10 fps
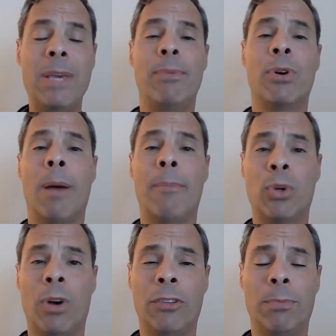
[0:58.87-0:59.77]
People
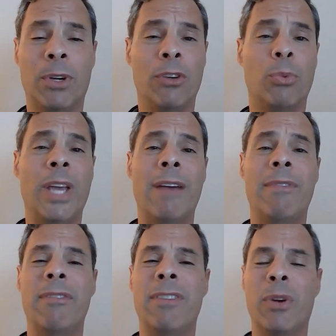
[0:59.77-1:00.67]
come to us because we
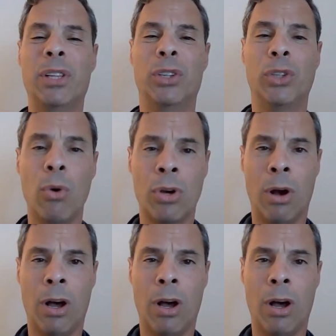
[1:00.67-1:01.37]
have a very low